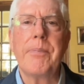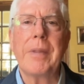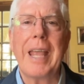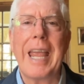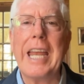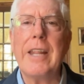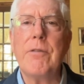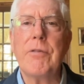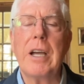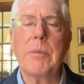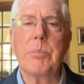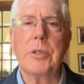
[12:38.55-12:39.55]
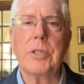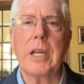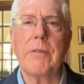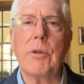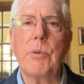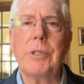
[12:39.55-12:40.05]

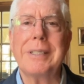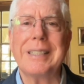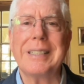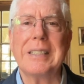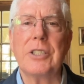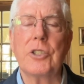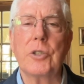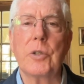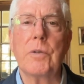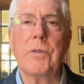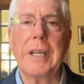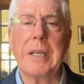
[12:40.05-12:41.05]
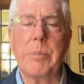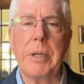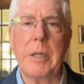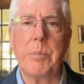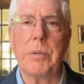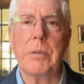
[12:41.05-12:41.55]
85%, if you were to survey
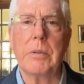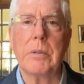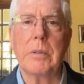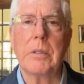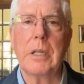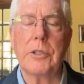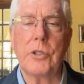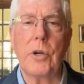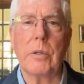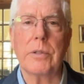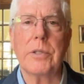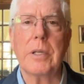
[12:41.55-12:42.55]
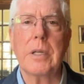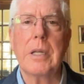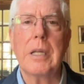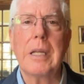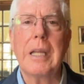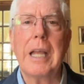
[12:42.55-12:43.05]
people, adults,
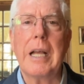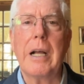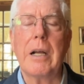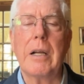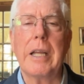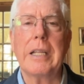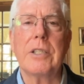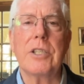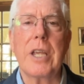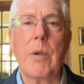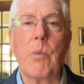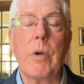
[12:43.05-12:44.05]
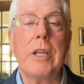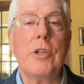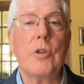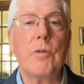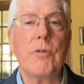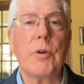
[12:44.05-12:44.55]
and say, when
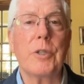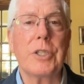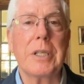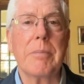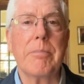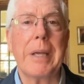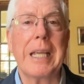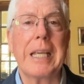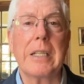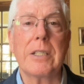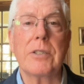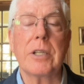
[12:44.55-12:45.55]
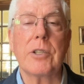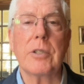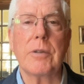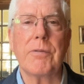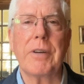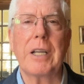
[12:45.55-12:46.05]
did you first make a
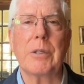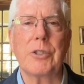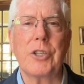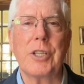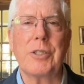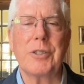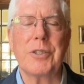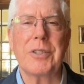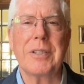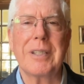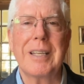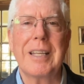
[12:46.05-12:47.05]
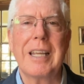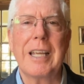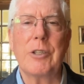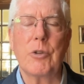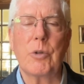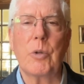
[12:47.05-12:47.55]
decision to follow Jesus
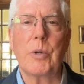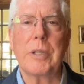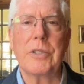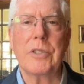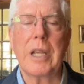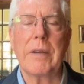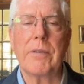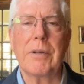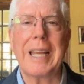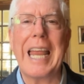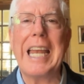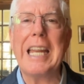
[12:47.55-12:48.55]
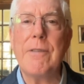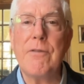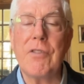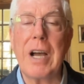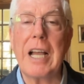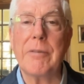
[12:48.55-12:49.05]
as your Lord and Savior?
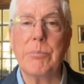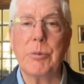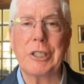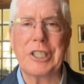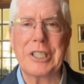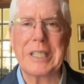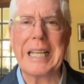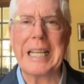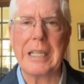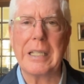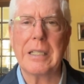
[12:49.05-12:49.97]
85%.